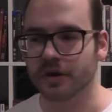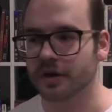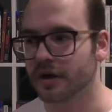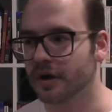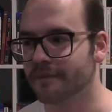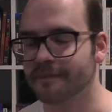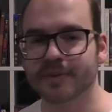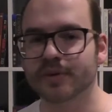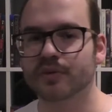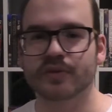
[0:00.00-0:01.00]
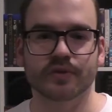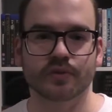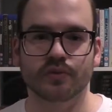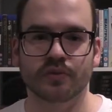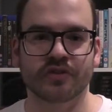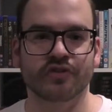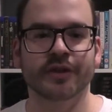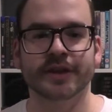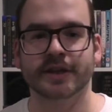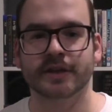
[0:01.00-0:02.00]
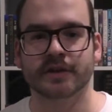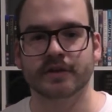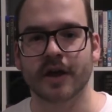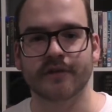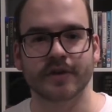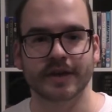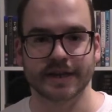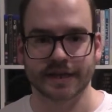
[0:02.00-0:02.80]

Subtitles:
But also Australian and other